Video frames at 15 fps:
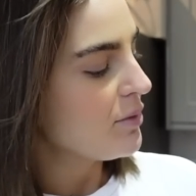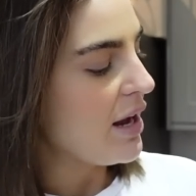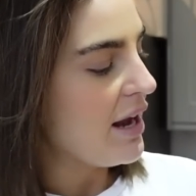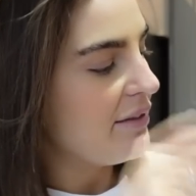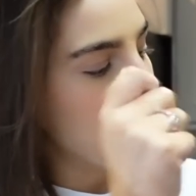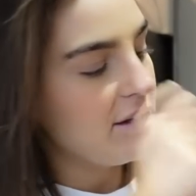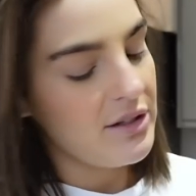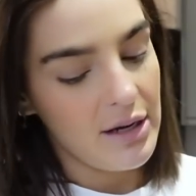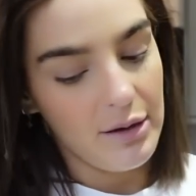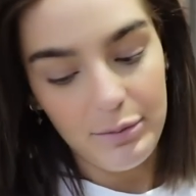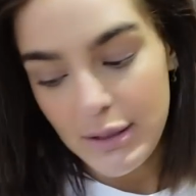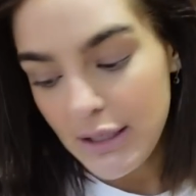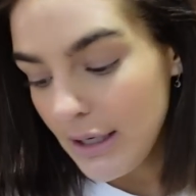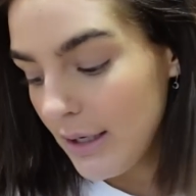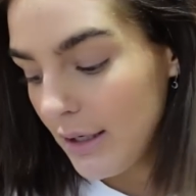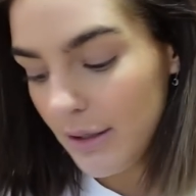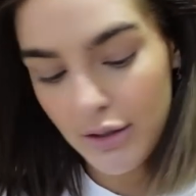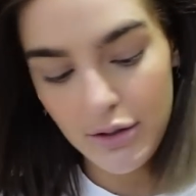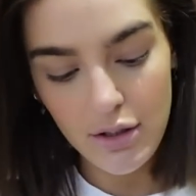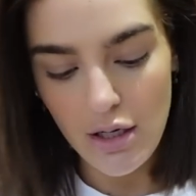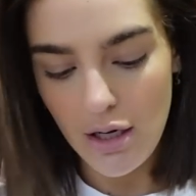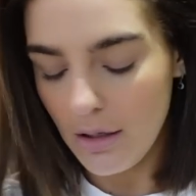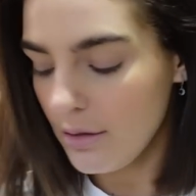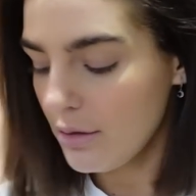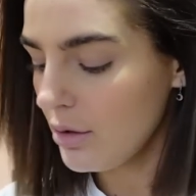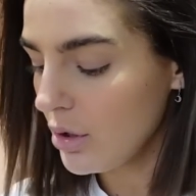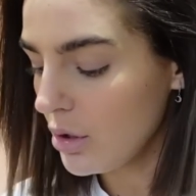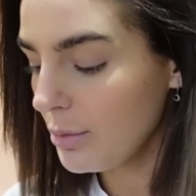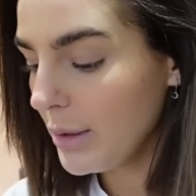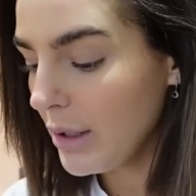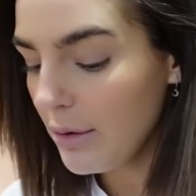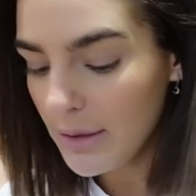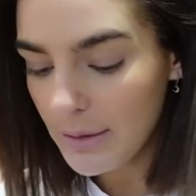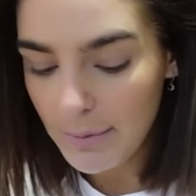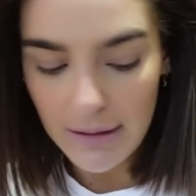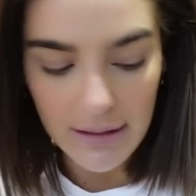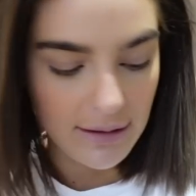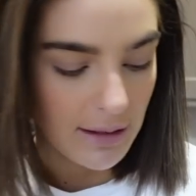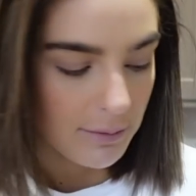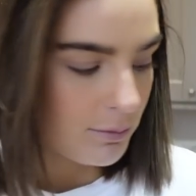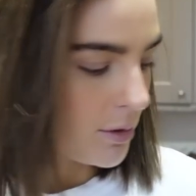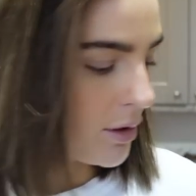and they're zips. So yeah, so she'll be going to bed in them